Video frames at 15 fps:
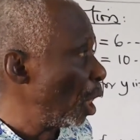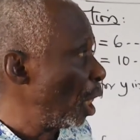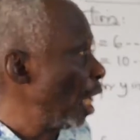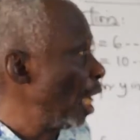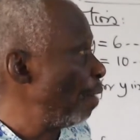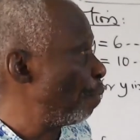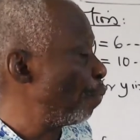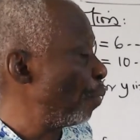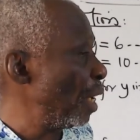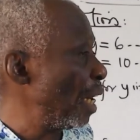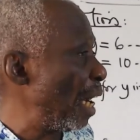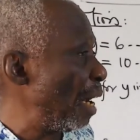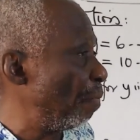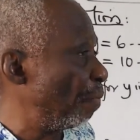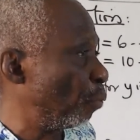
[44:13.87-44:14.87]
If we
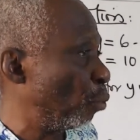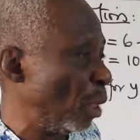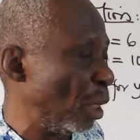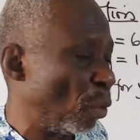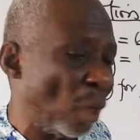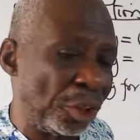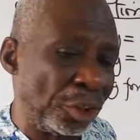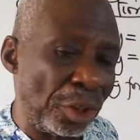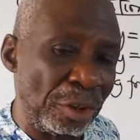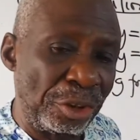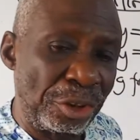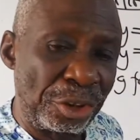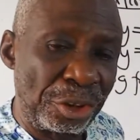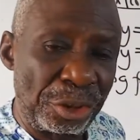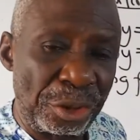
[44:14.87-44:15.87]
have 2
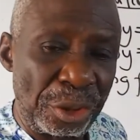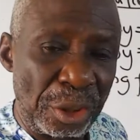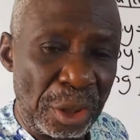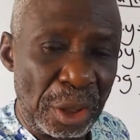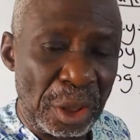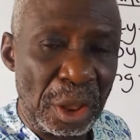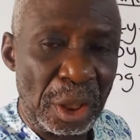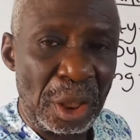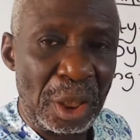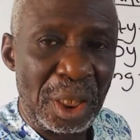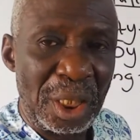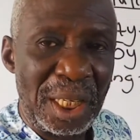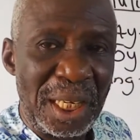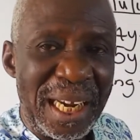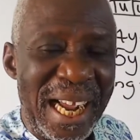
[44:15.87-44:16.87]
equations
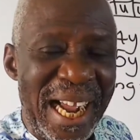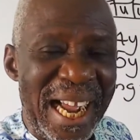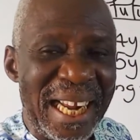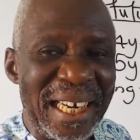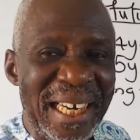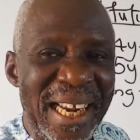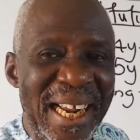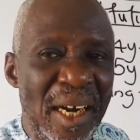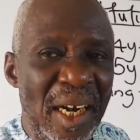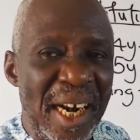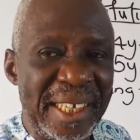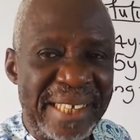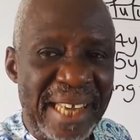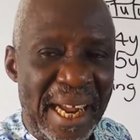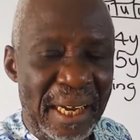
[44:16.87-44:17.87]
and a
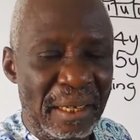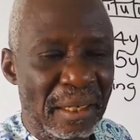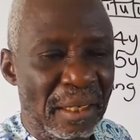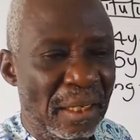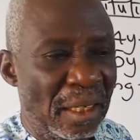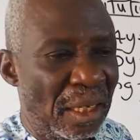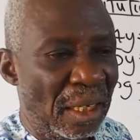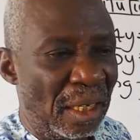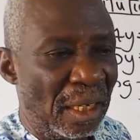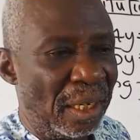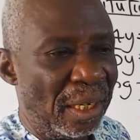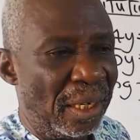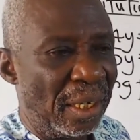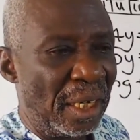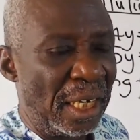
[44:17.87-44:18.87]
letter
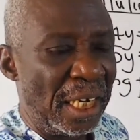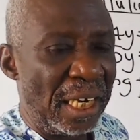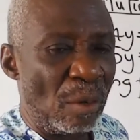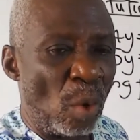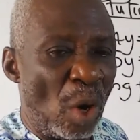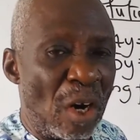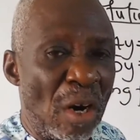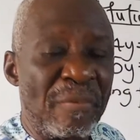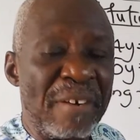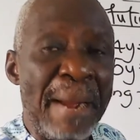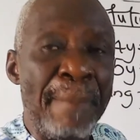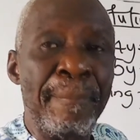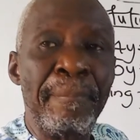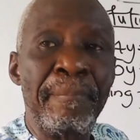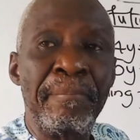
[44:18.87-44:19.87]
in one of
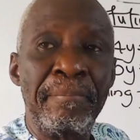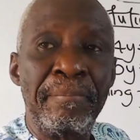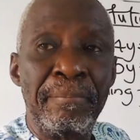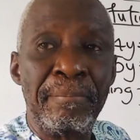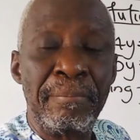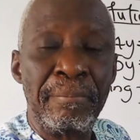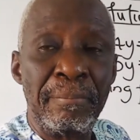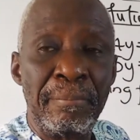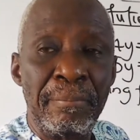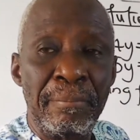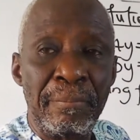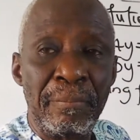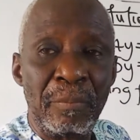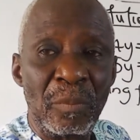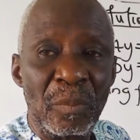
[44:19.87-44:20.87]
them
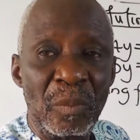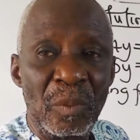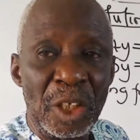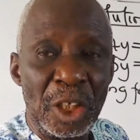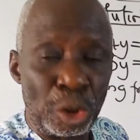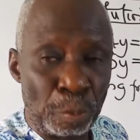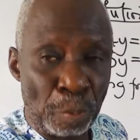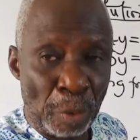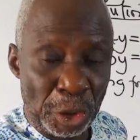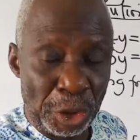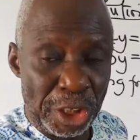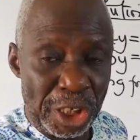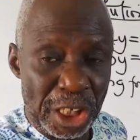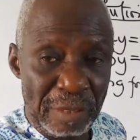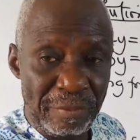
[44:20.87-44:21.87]
is
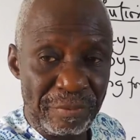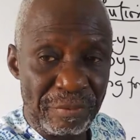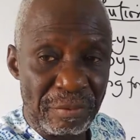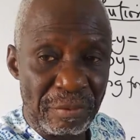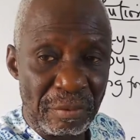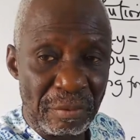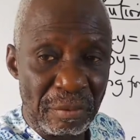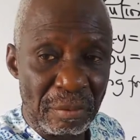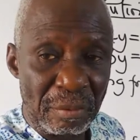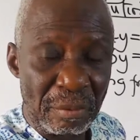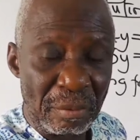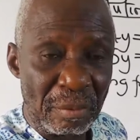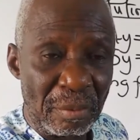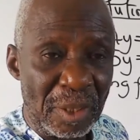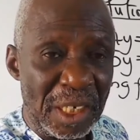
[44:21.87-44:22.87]
positive,
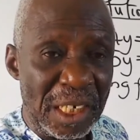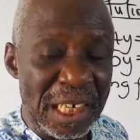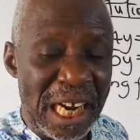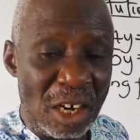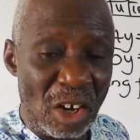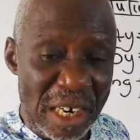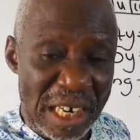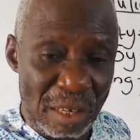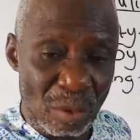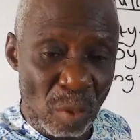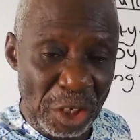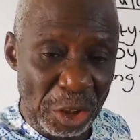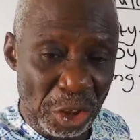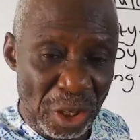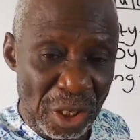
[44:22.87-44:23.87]
in another
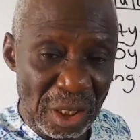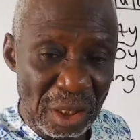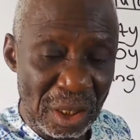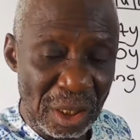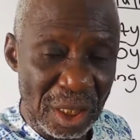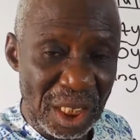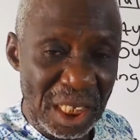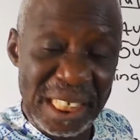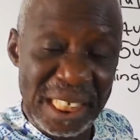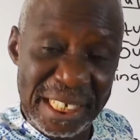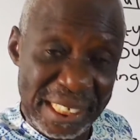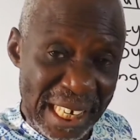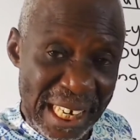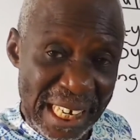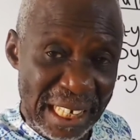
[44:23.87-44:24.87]
equation it
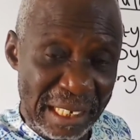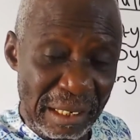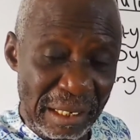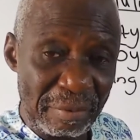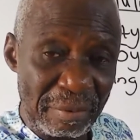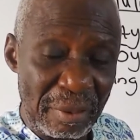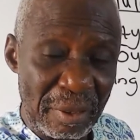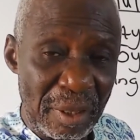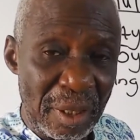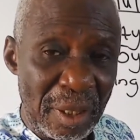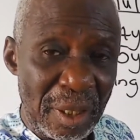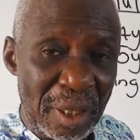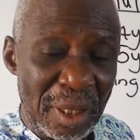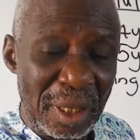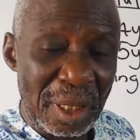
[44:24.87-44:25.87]
is negative,
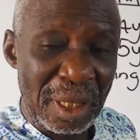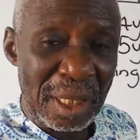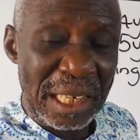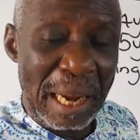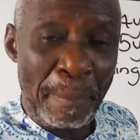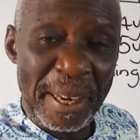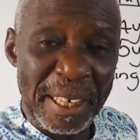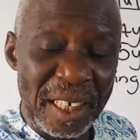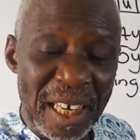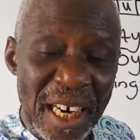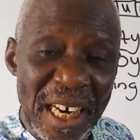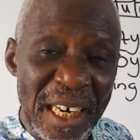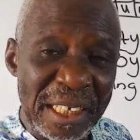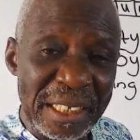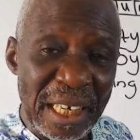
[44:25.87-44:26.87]
that
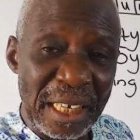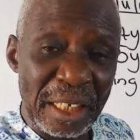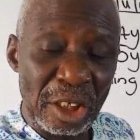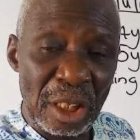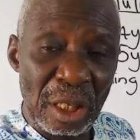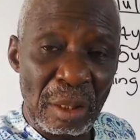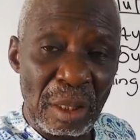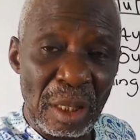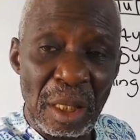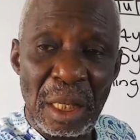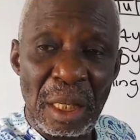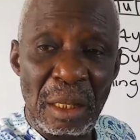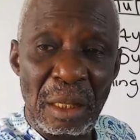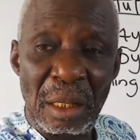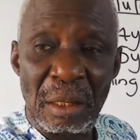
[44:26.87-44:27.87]
particular letter is
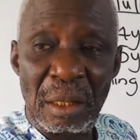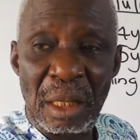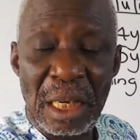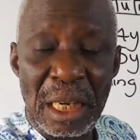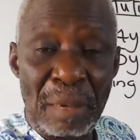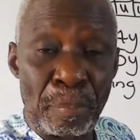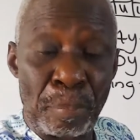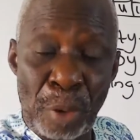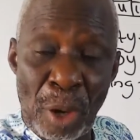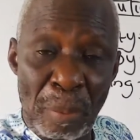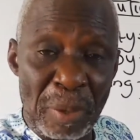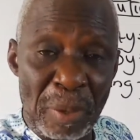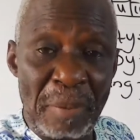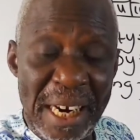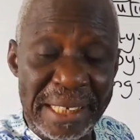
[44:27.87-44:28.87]
a
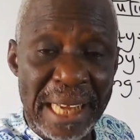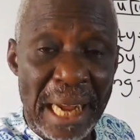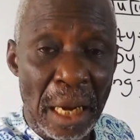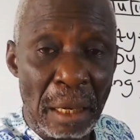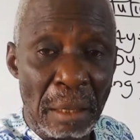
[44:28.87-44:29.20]
problem letter.